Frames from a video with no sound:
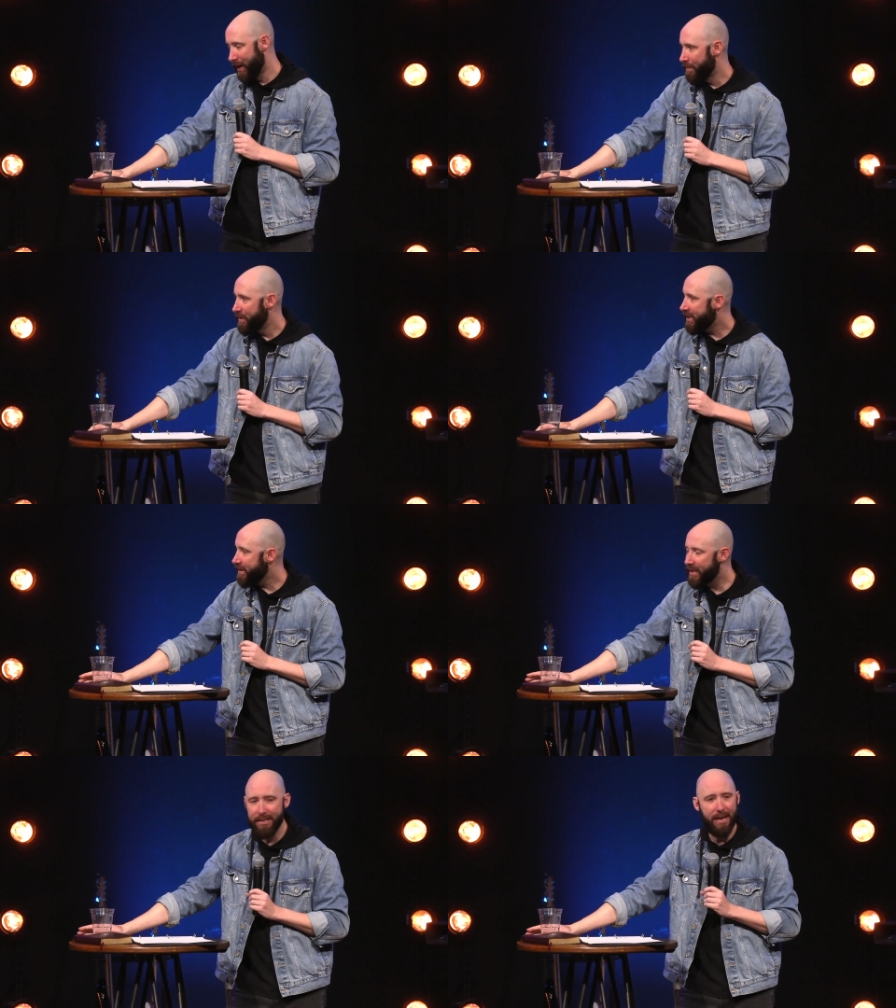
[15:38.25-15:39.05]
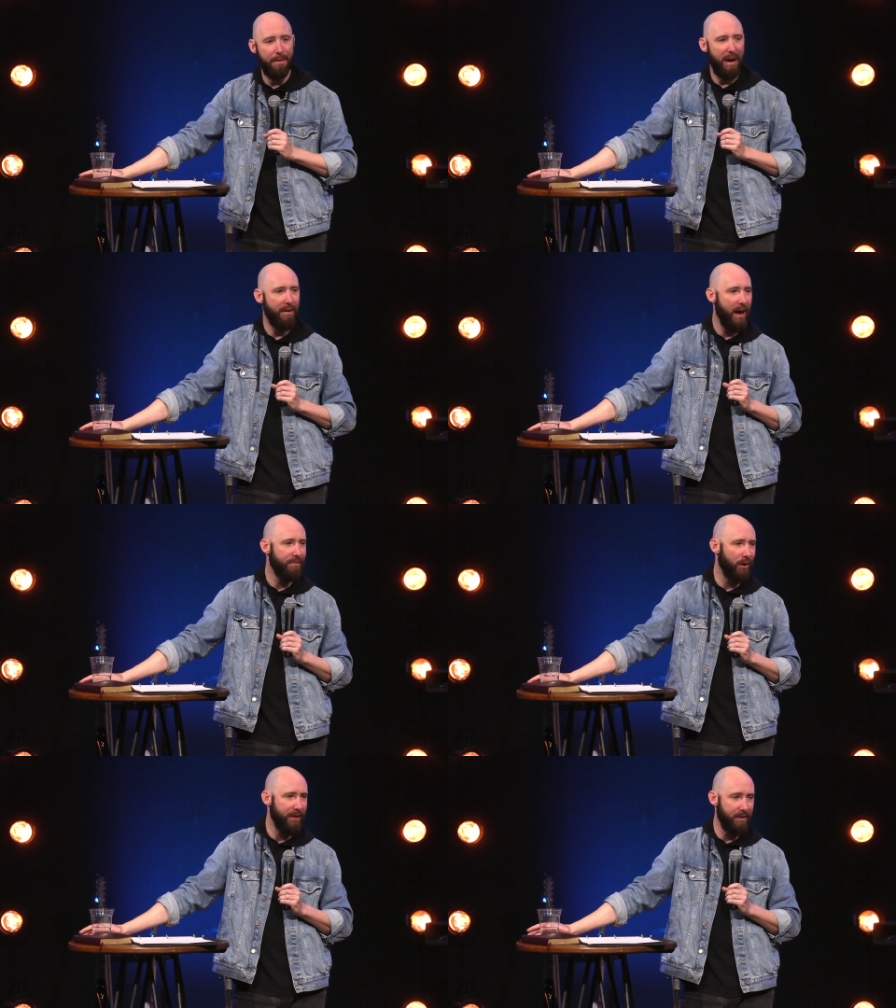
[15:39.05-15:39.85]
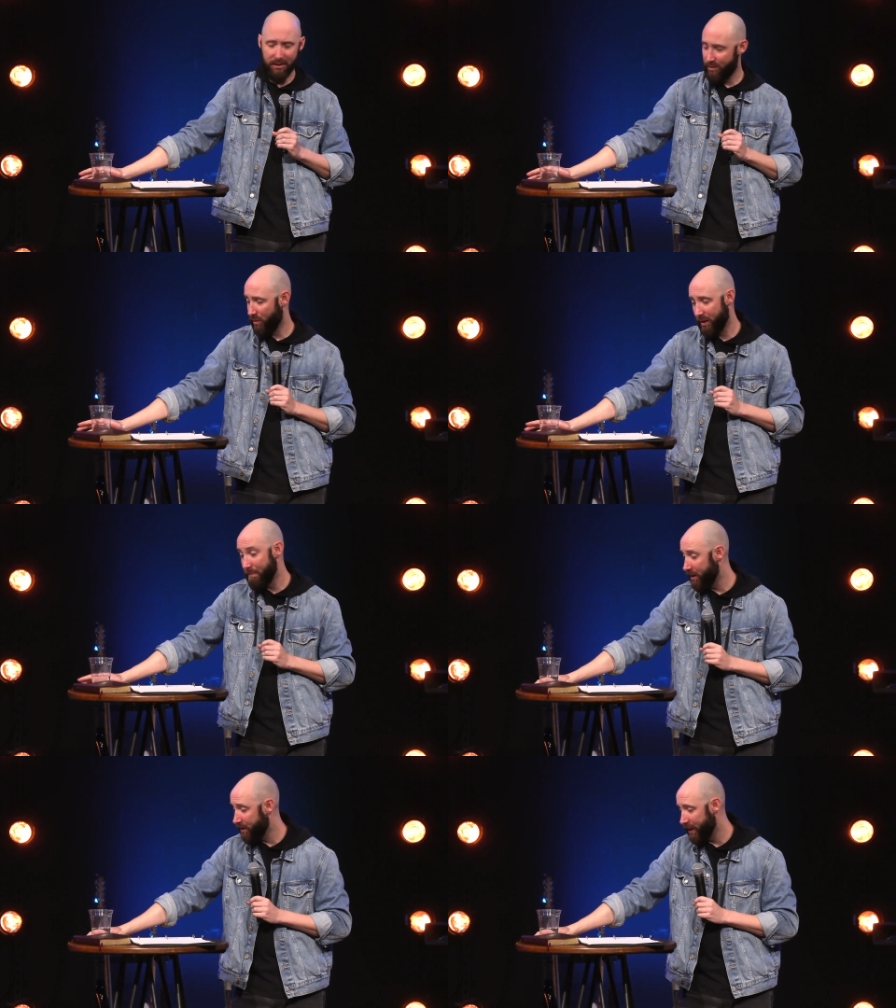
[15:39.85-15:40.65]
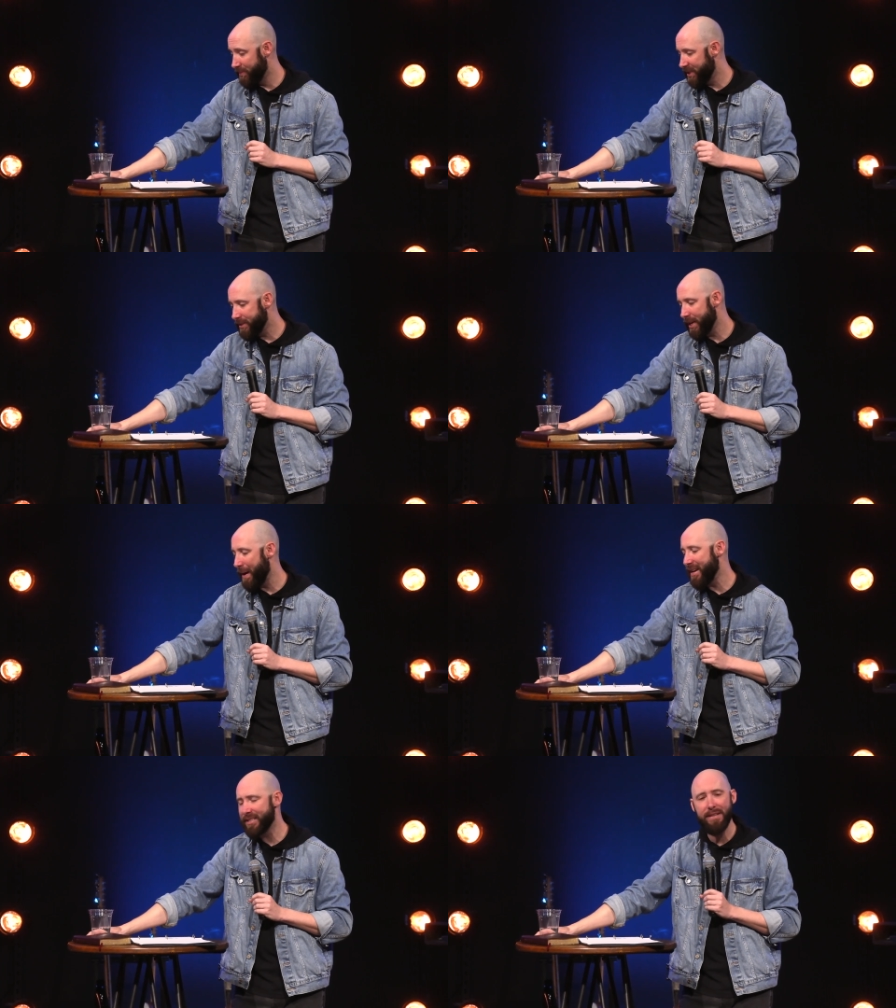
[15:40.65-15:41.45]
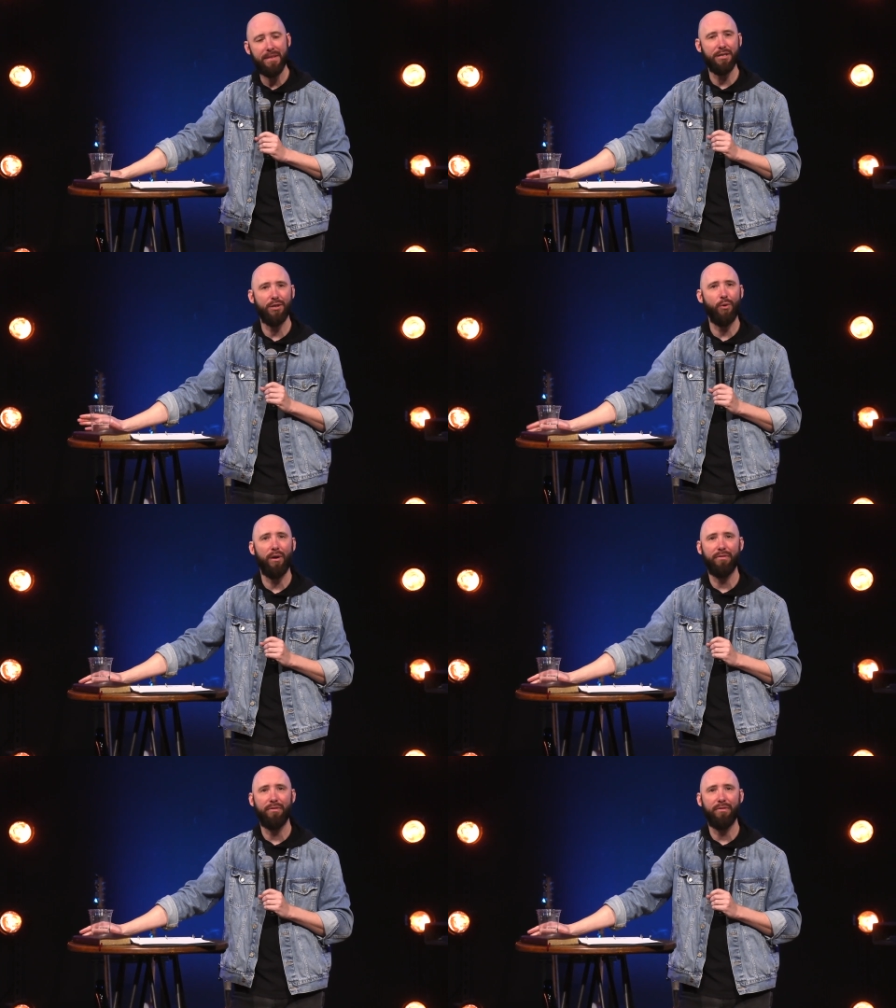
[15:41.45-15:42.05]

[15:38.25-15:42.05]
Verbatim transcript: But see, this time, I, have read this story a million times. This time, I see this story